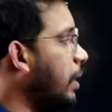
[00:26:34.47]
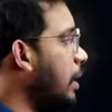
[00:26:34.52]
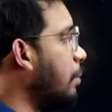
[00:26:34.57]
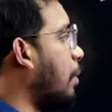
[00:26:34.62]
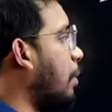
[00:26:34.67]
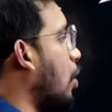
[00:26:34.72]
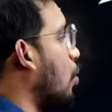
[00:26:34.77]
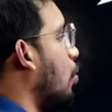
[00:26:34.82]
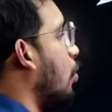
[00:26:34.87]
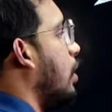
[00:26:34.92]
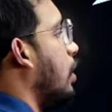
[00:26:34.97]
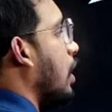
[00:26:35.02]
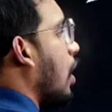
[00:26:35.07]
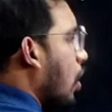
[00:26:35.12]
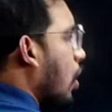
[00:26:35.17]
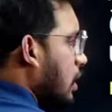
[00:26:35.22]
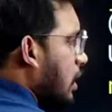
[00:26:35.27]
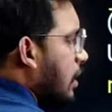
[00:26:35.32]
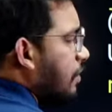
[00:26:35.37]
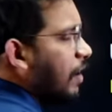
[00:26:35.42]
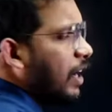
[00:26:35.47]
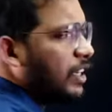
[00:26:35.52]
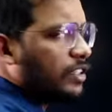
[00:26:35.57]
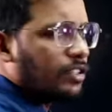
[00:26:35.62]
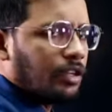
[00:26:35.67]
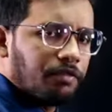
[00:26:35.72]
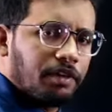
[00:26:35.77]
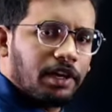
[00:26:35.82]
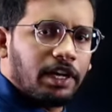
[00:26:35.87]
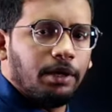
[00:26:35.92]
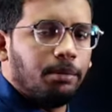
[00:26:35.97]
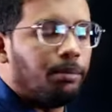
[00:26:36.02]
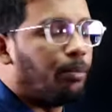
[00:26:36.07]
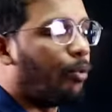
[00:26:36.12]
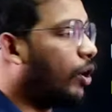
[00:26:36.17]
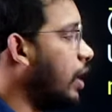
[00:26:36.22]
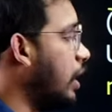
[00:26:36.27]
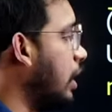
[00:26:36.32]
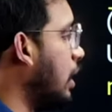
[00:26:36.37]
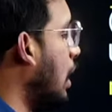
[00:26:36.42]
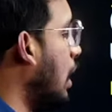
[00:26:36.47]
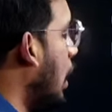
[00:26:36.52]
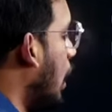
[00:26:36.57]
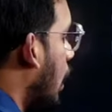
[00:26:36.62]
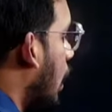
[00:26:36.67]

in Mongolia. All these facts are very important.